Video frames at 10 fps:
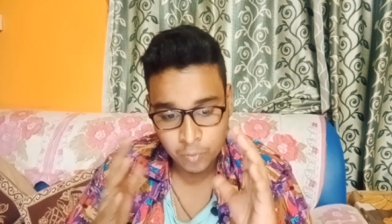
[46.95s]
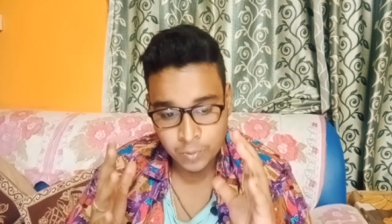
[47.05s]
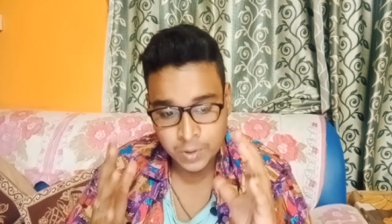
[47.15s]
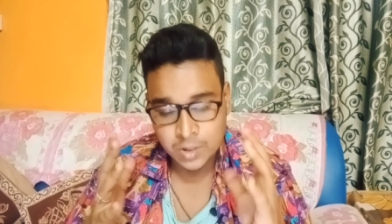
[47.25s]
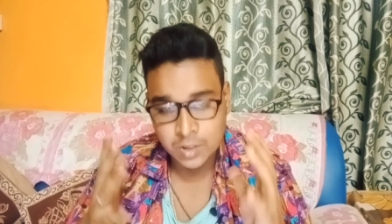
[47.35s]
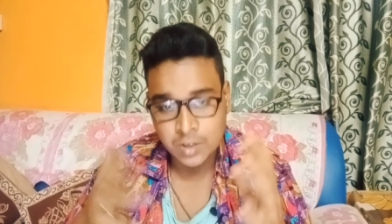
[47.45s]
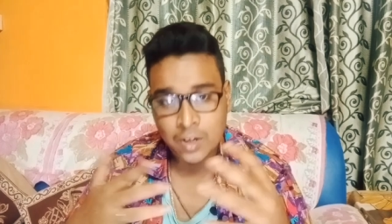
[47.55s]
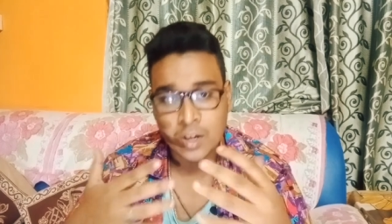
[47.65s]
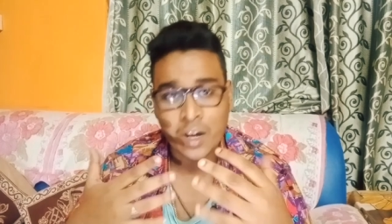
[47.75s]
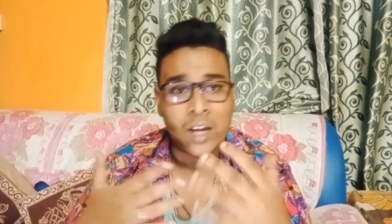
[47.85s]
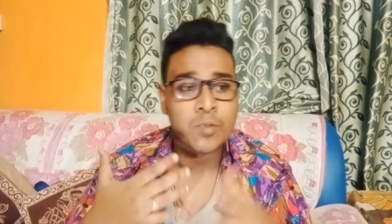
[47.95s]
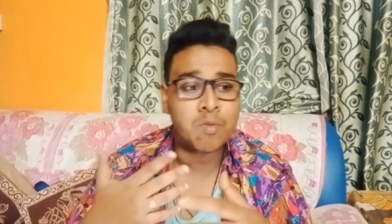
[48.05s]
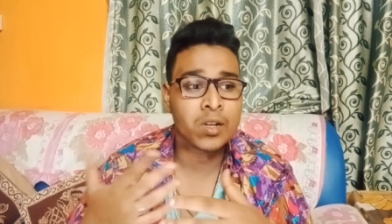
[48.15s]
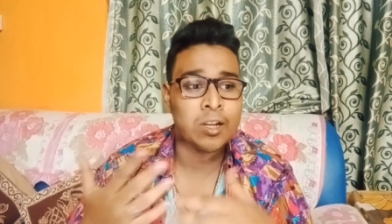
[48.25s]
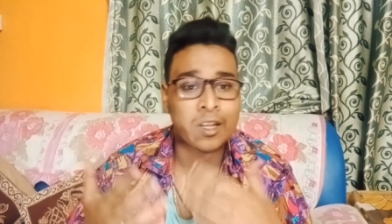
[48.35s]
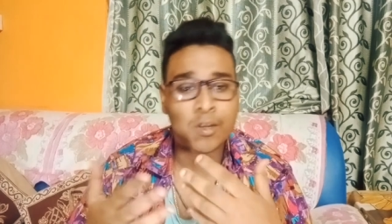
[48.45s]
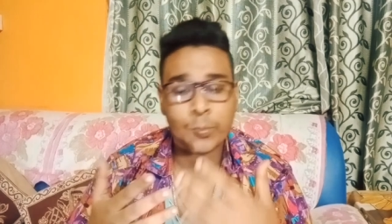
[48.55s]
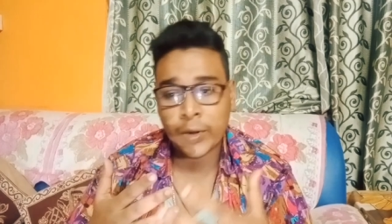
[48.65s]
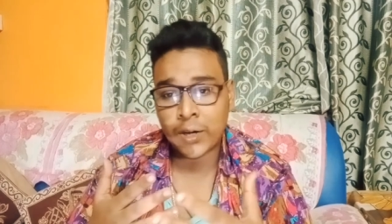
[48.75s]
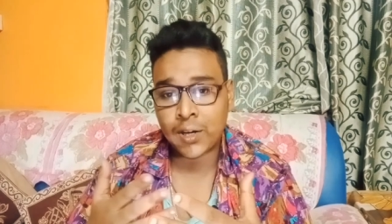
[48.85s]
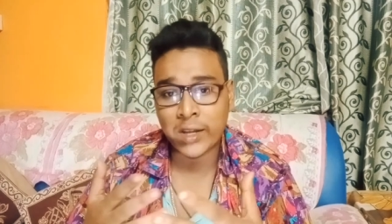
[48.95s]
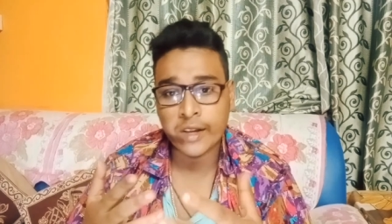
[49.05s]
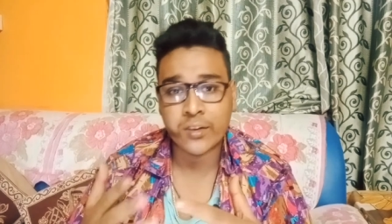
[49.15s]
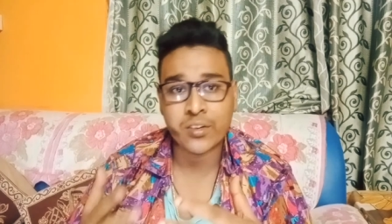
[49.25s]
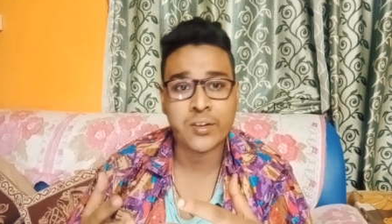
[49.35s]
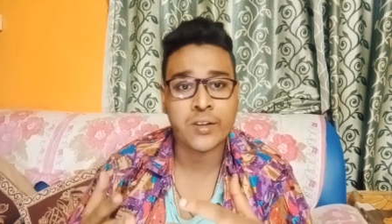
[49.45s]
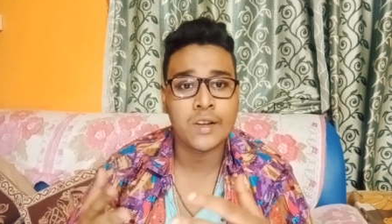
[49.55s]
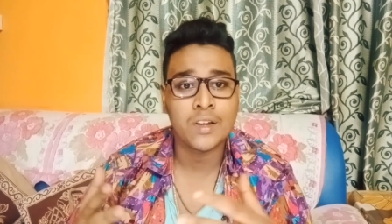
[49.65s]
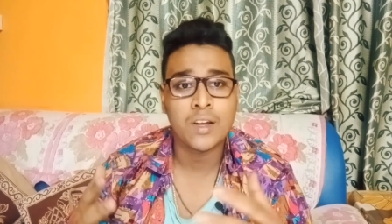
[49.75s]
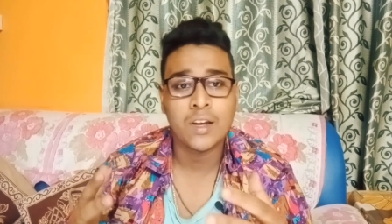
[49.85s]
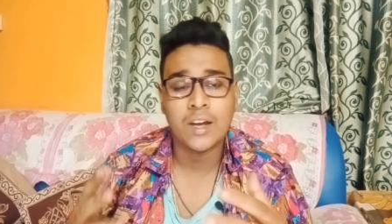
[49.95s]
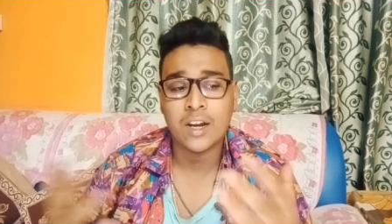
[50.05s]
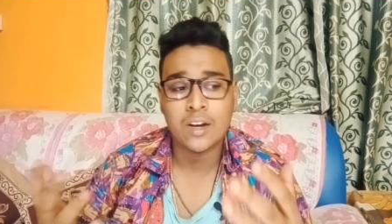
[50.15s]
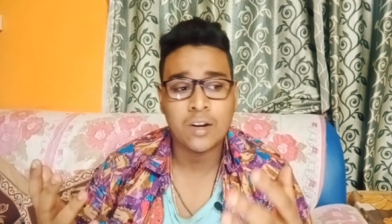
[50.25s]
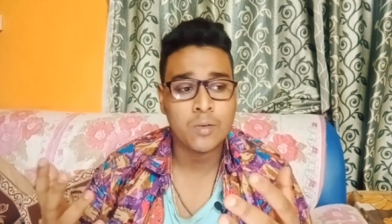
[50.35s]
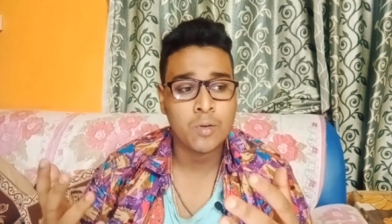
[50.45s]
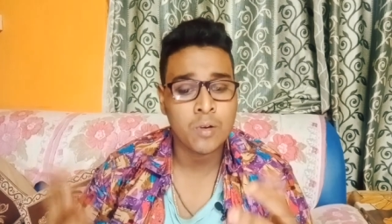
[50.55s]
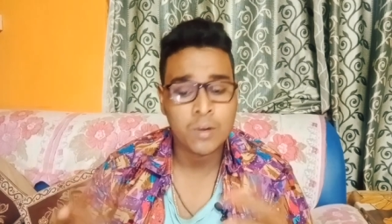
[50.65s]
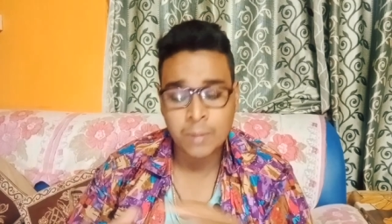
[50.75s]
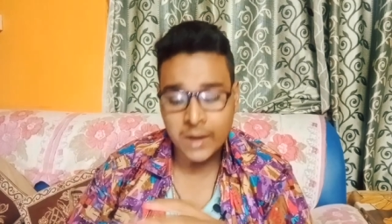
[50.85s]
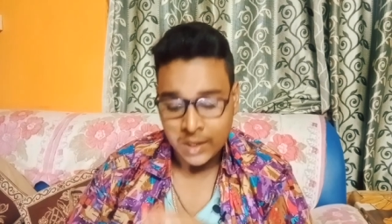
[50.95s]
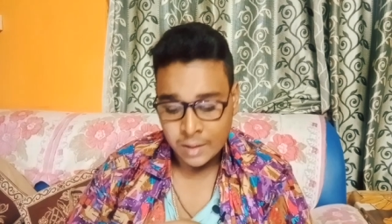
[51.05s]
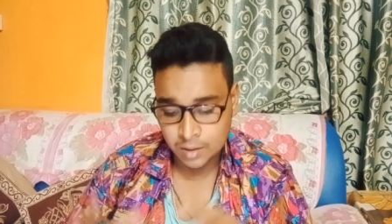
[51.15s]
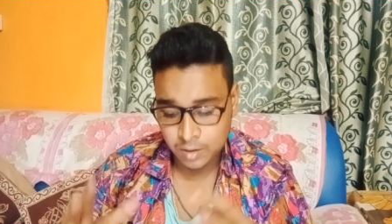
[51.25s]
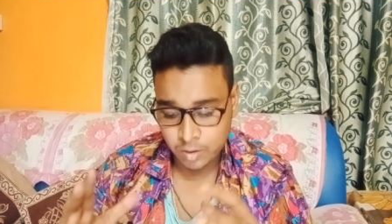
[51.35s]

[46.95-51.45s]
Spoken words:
which I will experience and all by